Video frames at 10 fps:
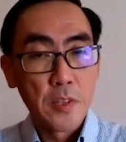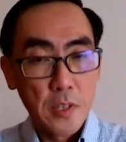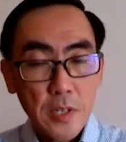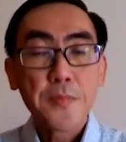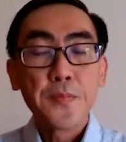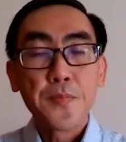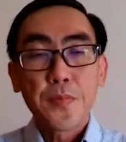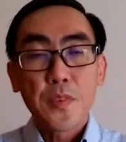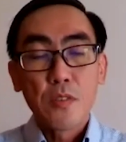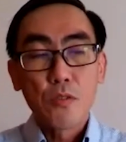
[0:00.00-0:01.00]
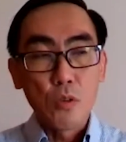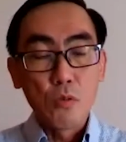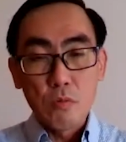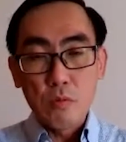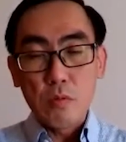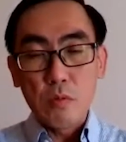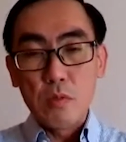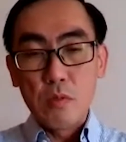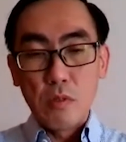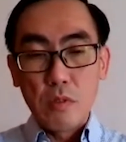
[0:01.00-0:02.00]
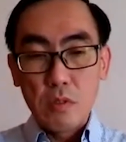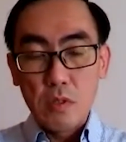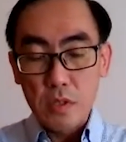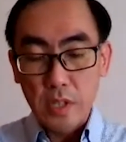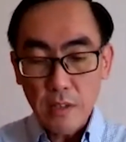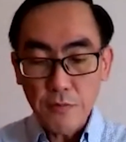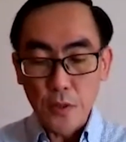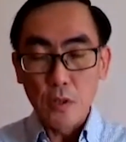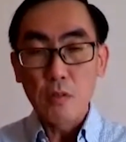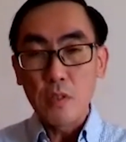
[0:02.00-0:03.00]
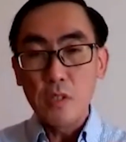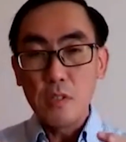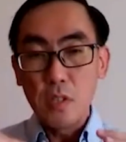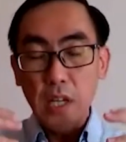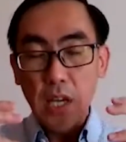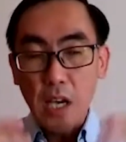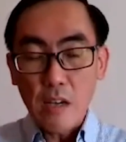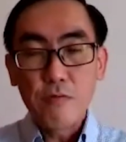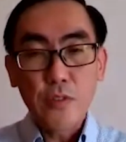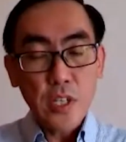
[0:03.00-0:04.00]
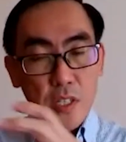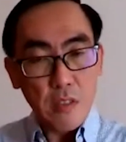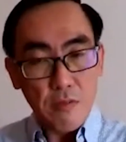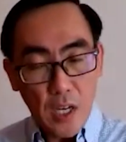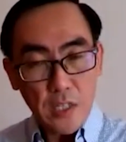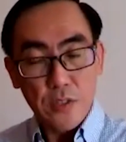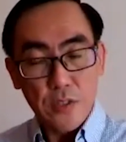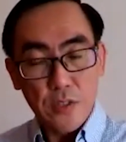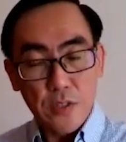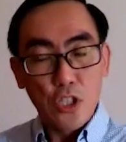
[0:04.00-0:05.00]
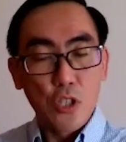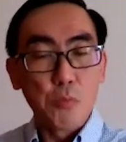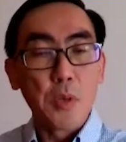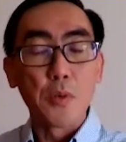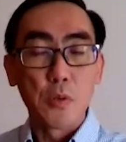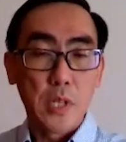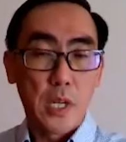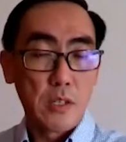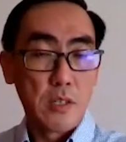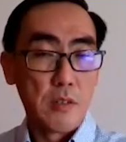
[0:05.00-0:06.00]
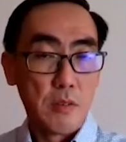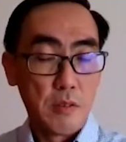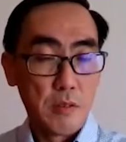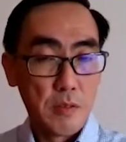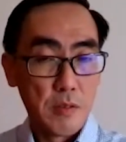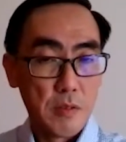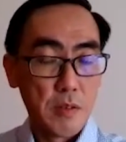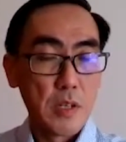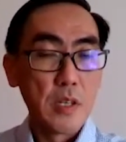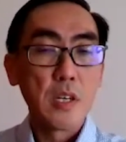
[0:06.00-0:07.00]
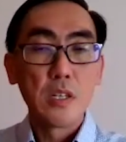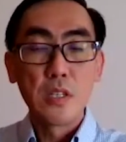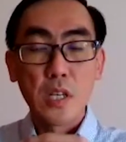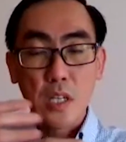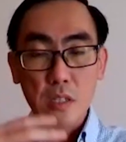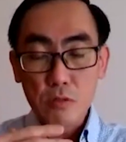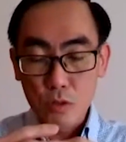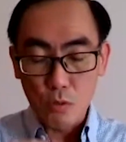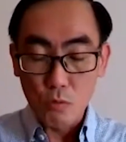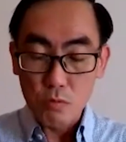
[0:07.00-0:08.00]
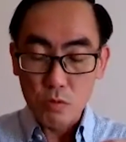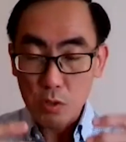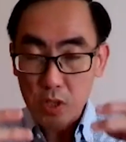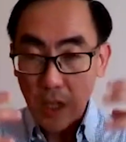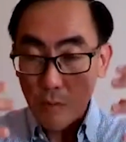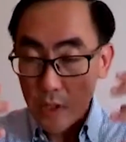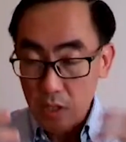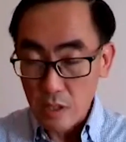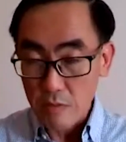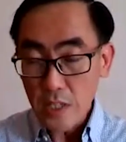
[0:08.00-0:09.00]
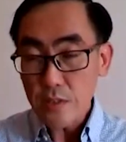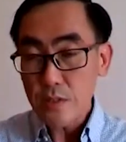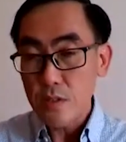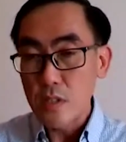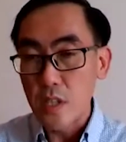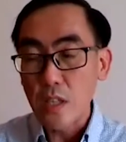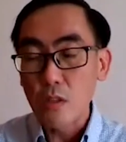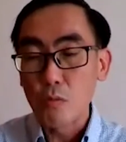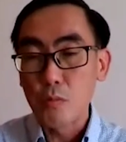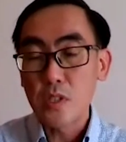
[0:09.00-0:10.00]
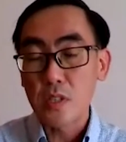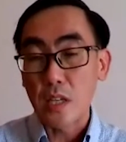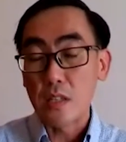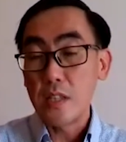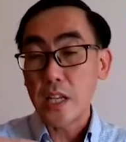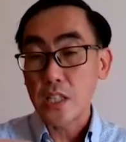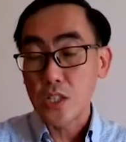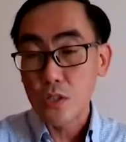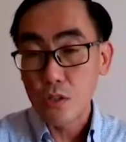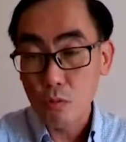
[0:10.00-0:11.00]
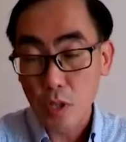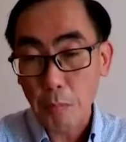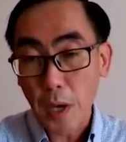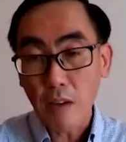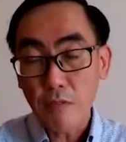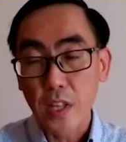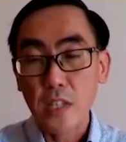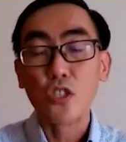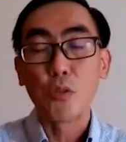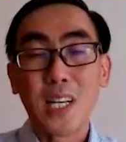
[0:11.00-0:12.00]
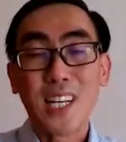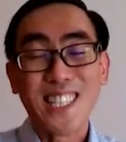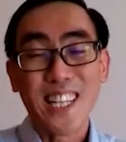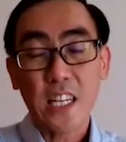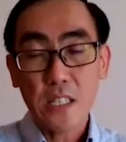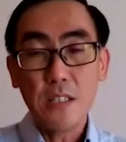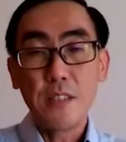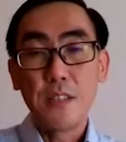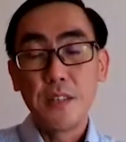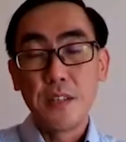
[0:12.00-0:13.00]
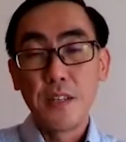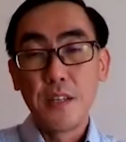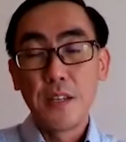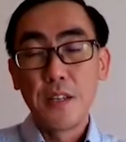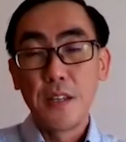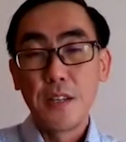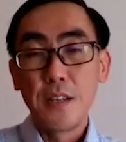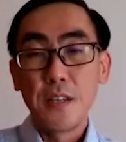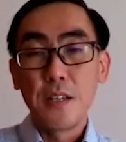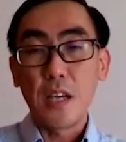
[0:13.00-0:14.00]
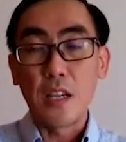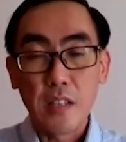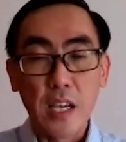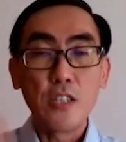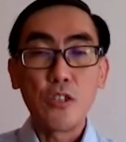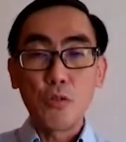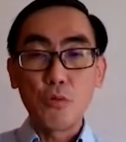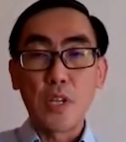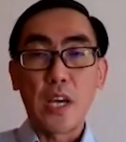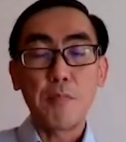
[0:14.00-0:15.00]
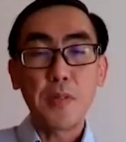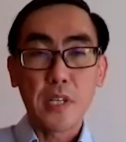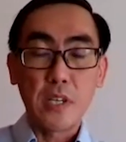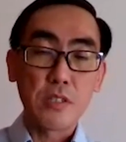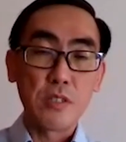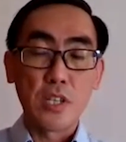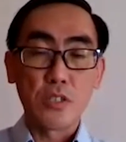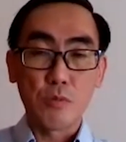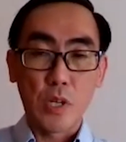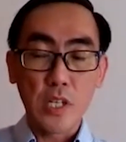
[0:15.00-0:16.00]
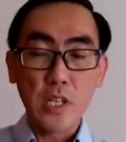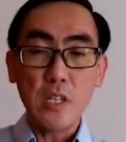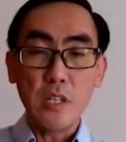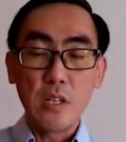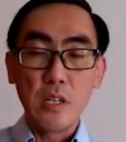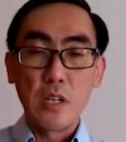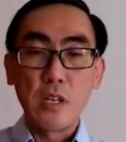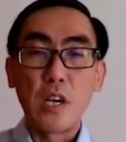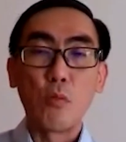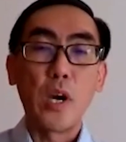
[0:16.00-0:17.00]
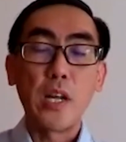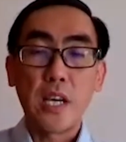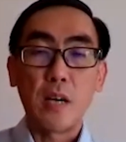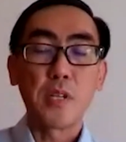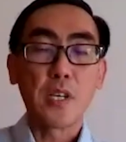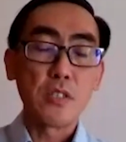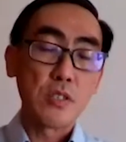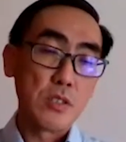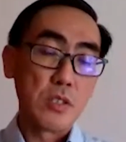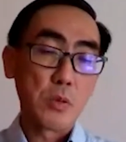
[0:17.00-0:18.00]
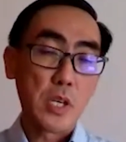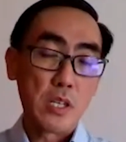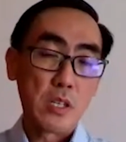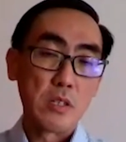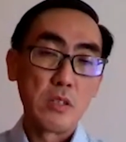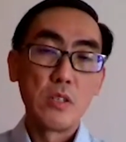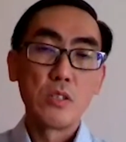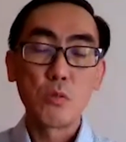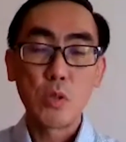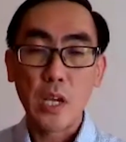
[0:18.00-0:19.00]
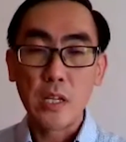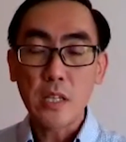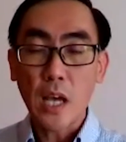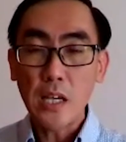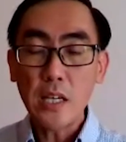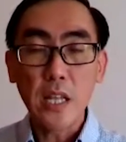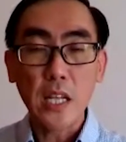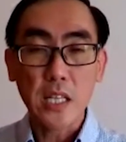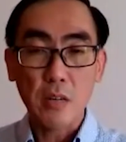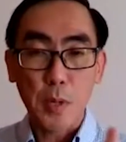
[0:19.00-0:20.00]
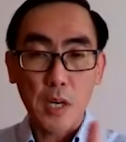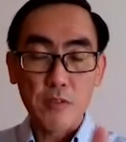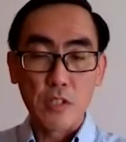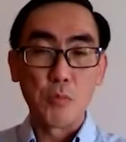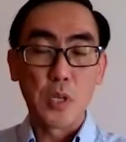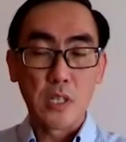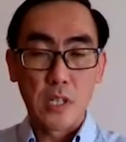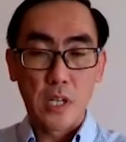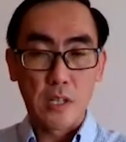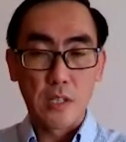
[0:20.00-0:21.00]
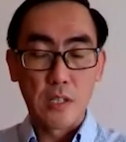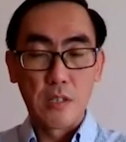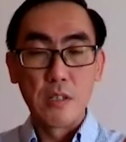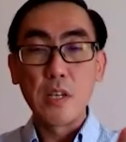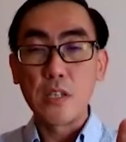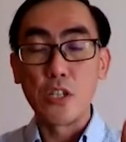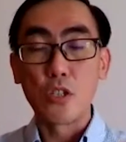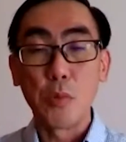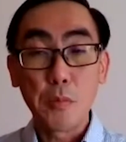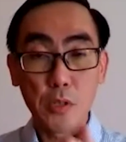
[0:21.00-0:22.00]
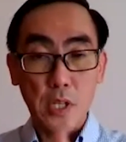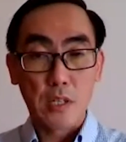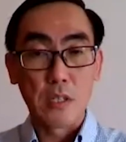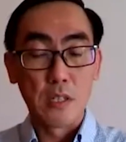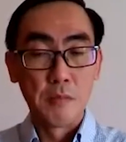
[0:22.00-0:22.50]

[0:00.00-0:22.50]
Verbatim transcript: Right? So therefore, every device needs to be protected. The, So you start with the device, then you start next to the path that needs connected, and then to the application that's running it and where the application is located. So the entire data path needs to be connected, needs to be protected.